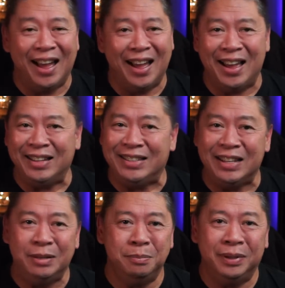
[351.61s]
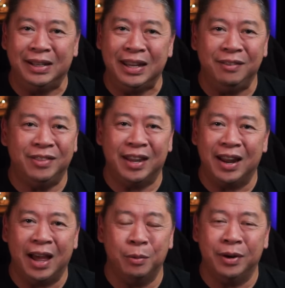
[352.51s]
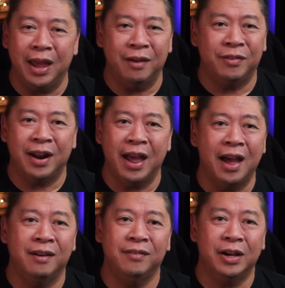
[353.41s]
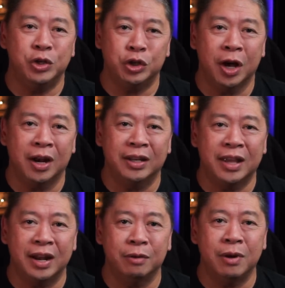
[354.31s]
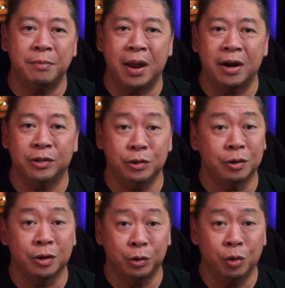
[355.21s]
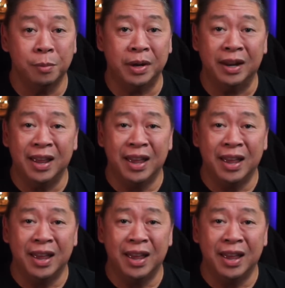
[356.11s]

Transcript: I didn't believe that I would ever have a shot at getting remarried to a good woman.